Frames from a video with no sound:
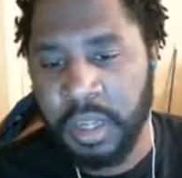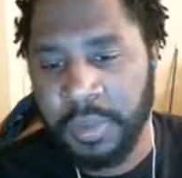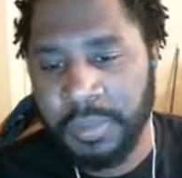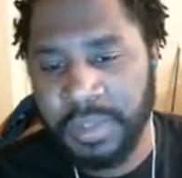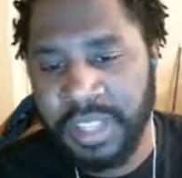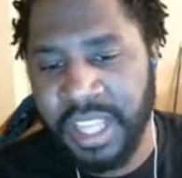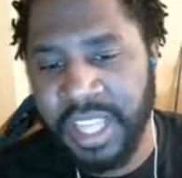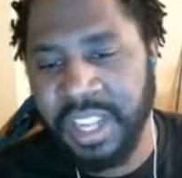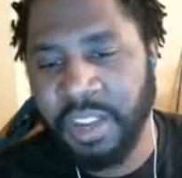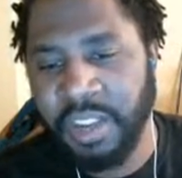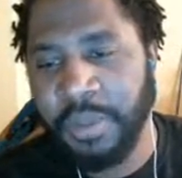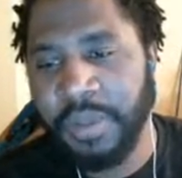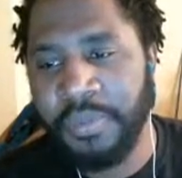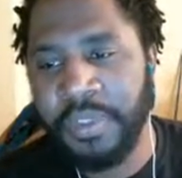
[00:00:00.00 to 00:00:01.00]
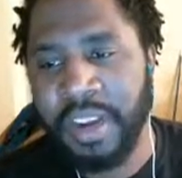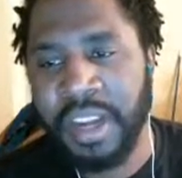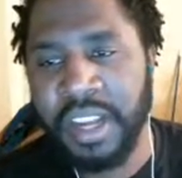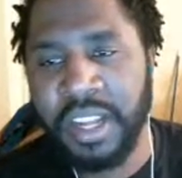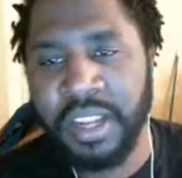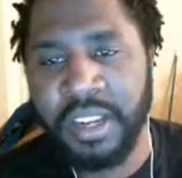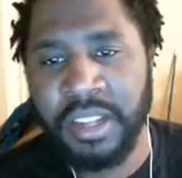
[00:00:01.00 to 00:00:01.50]
I'm thinking you'll be
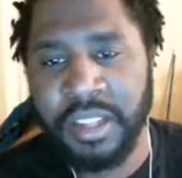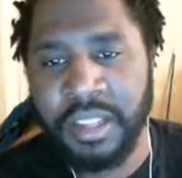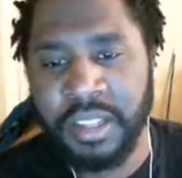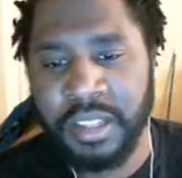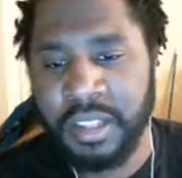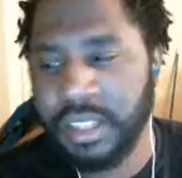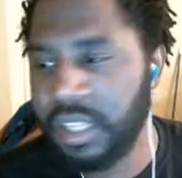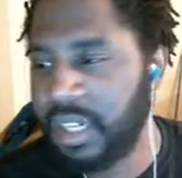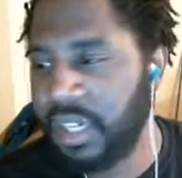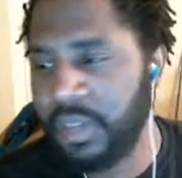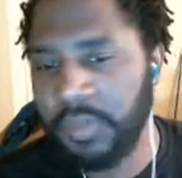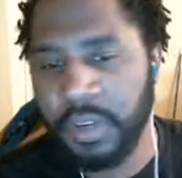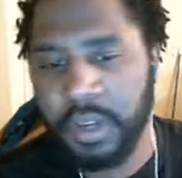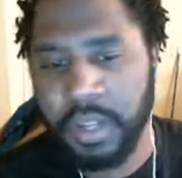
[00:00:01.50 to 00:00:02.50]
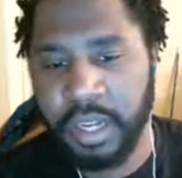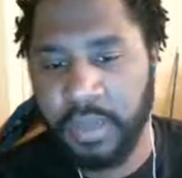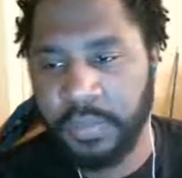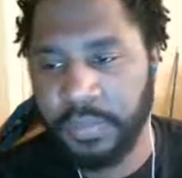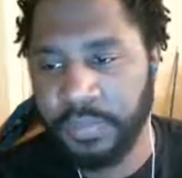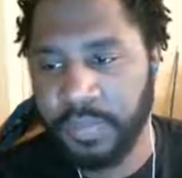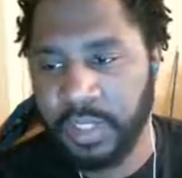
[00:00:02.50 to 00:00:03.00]
fine. Yeah, okay.